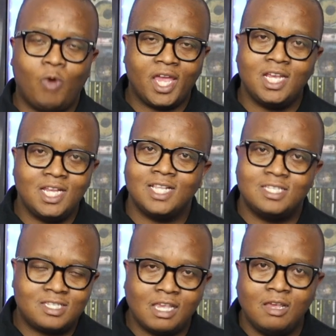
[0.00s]
wait
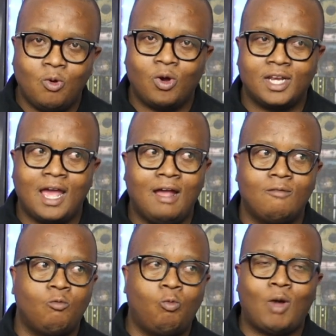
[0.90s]
and see
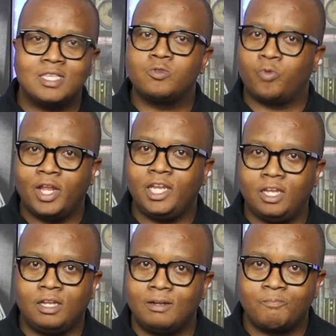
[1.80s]
what's
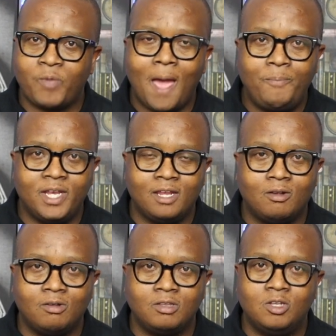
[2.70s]
really
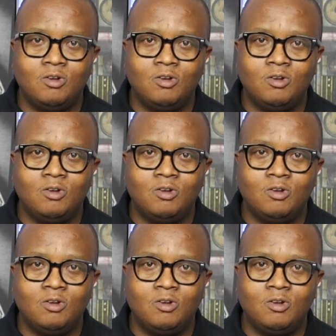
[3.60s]
happening.